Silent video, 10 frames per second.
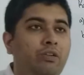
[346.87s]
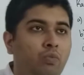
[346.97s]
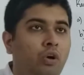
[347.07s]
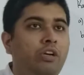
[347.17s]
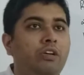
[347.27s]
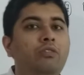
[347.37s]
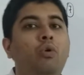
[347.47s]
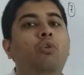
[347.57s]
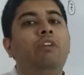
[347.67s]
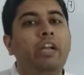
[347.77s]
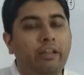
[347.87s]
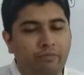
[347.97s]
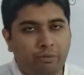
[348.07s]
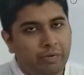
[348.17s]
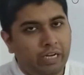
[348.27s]
want overtime
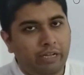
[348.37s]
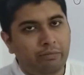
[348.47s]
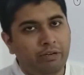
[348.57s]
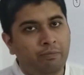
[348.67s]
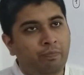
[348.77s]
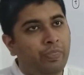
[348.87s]
from my labor.